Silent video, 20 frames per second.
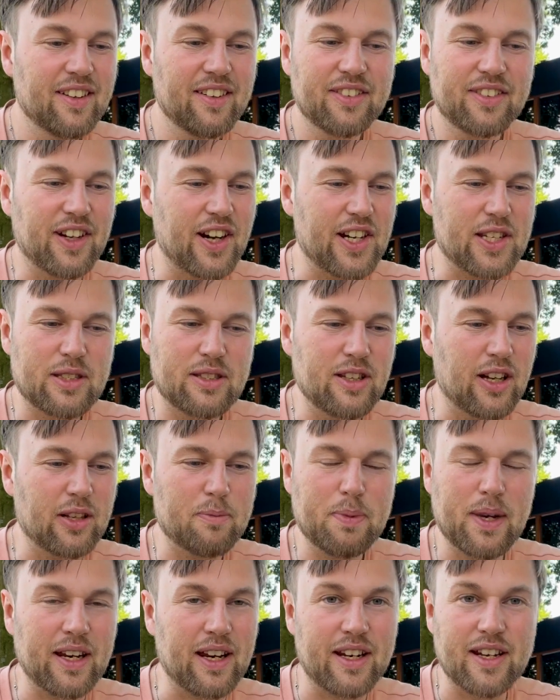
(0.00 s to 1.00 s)
there has not
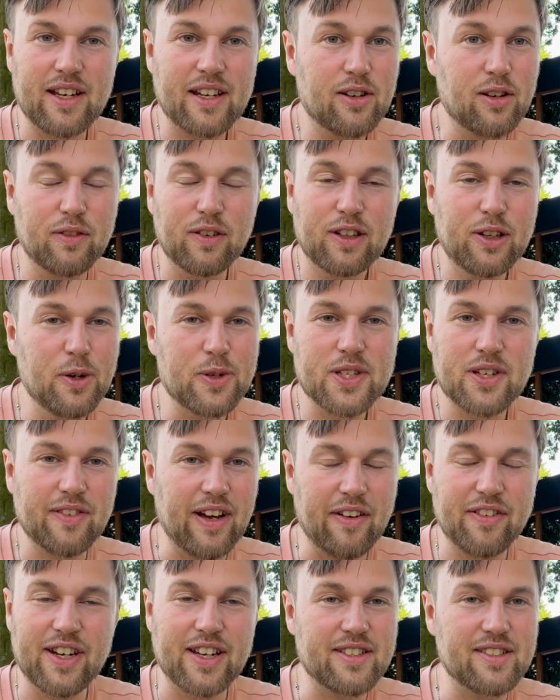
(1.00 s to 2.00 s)
been any conclusive
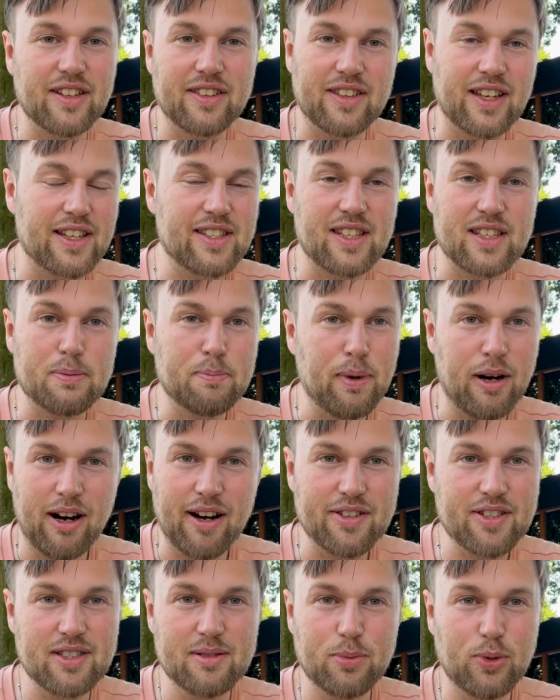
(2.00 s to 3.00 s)
evidence that this is
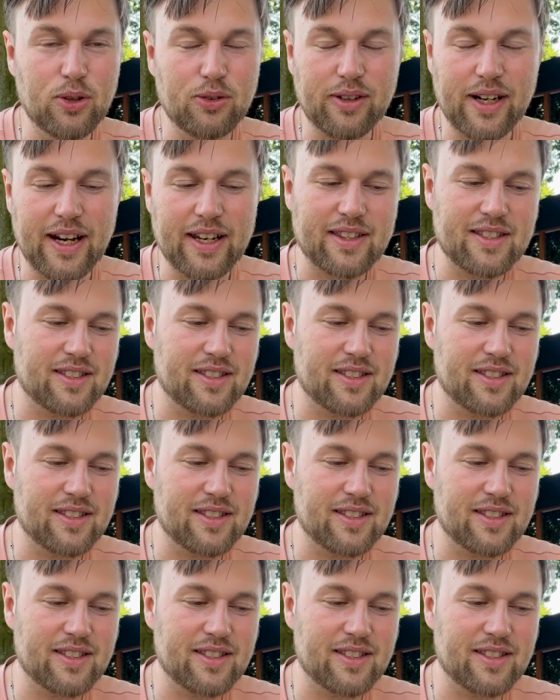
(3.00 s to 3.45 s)
possible, right?